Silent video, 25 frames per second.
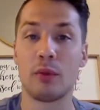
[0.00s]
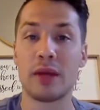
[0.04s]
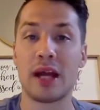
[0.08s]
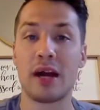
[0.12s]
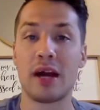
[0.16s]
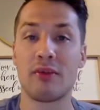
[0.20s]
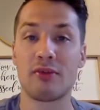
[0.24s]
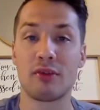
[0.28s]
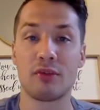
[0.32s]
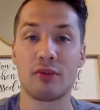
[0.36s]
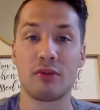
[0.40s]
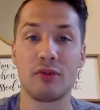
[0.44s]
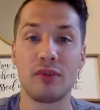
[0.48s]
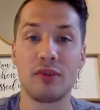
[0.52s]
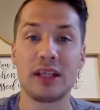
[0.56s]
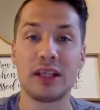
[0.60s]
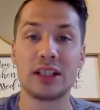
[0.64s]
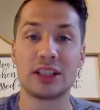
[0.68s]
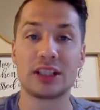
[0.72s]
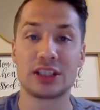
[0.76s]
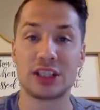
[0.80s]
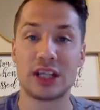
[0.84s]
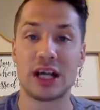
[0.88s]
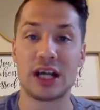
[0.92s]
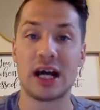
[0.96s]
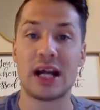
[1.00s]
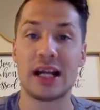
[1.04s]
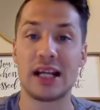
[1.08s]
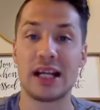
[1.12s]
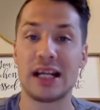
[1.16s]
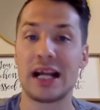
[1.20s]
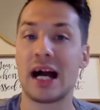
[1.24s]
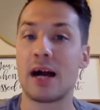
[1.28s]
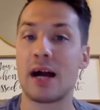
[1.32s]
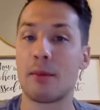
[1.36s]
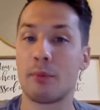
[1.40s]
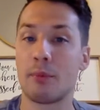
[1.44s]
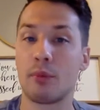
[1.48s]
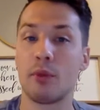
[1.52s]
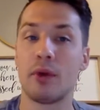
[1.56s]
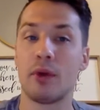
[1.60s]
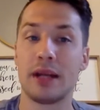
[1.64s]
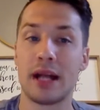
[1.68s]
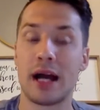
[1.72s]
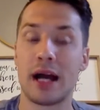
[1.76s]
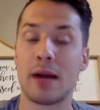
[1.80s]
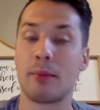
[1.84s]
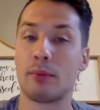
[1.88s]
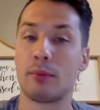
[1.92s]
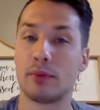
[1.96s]
we have to finish 99.9%
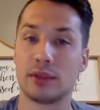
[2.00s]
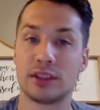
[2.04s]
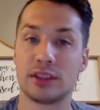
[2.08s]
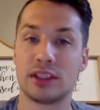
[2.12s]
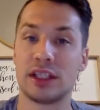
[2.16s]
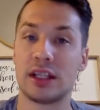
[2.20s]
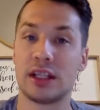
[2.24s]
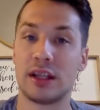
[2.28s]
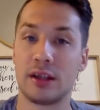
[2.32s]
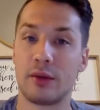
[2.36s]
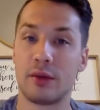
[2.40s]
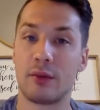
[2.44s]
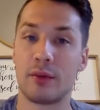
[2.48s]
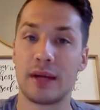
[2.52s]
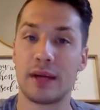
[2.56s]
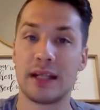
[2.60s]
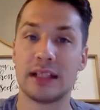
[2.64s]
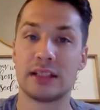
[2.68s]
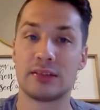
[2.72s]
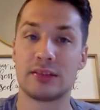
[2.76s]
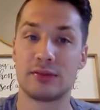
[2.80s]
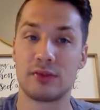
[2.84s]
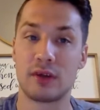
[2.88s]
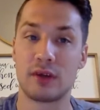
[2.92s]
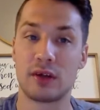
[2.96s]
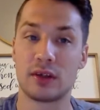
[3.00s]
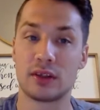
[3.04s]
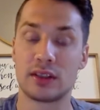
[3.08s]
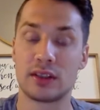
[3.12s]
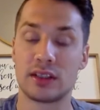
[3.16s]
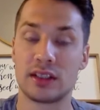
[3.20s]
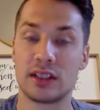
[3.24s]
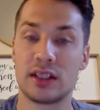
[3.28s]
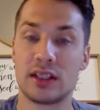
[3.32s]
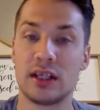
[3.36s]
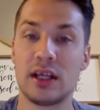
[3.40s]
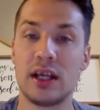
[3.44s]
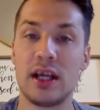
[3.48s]
of the race first.